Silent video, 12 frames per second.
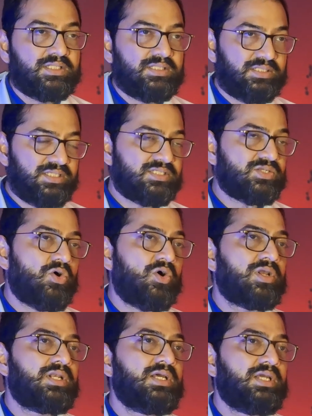This
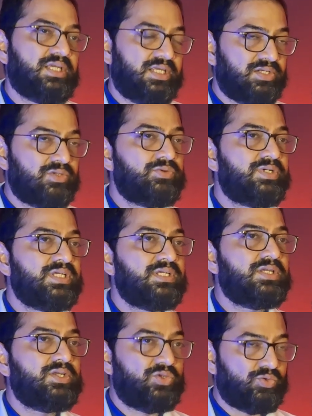all,
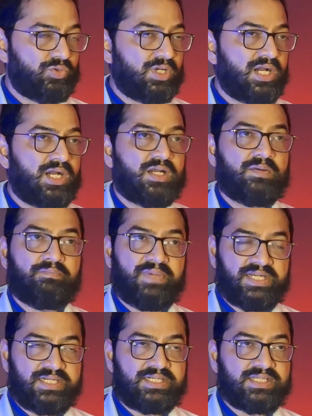including yoga,
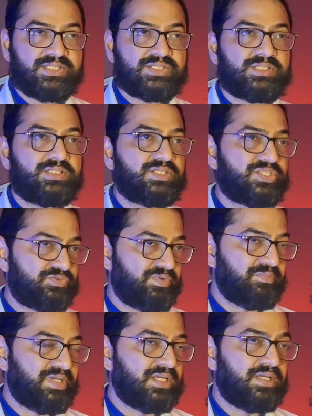meditation,
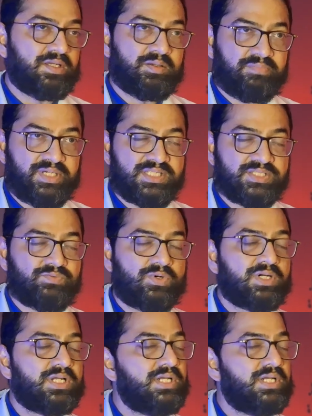swimming, brisk walk,